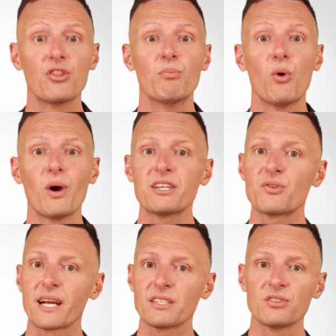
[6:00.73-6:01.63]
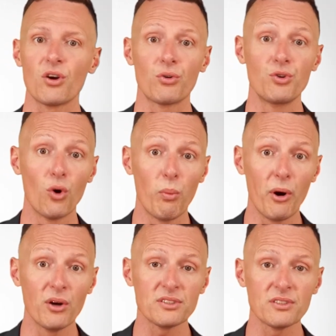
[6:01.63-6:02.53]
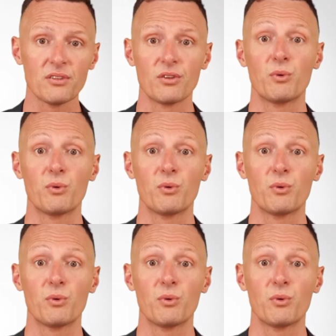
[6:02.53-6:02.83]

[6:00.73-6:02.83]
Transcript: the more interactions on your post, the